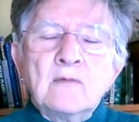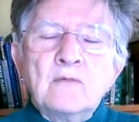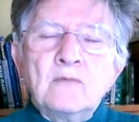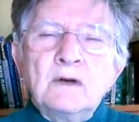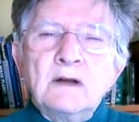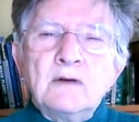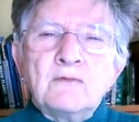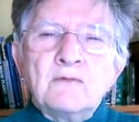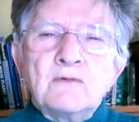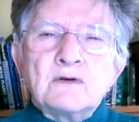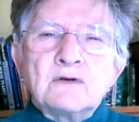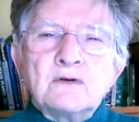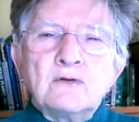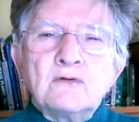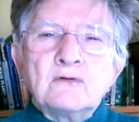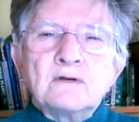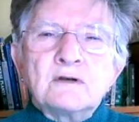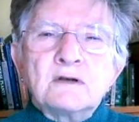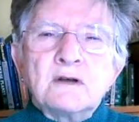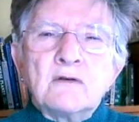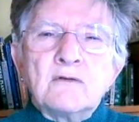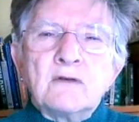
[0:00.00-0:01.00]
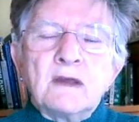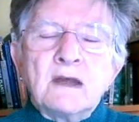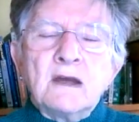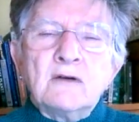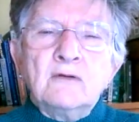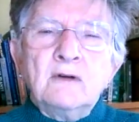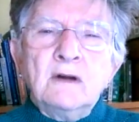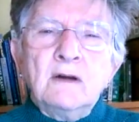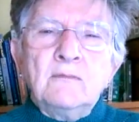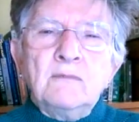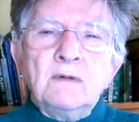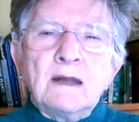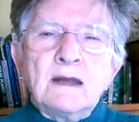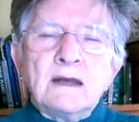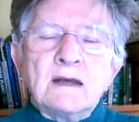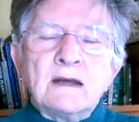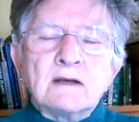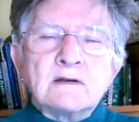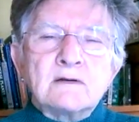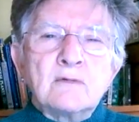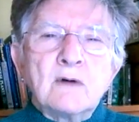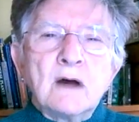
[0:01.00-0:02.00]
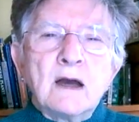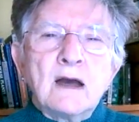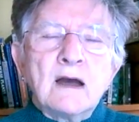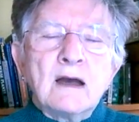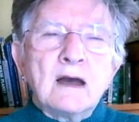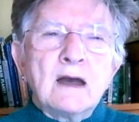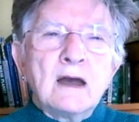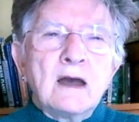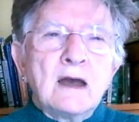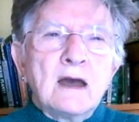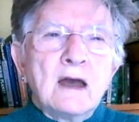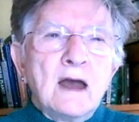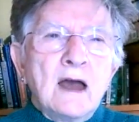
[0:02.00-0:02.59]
but it was also the only place where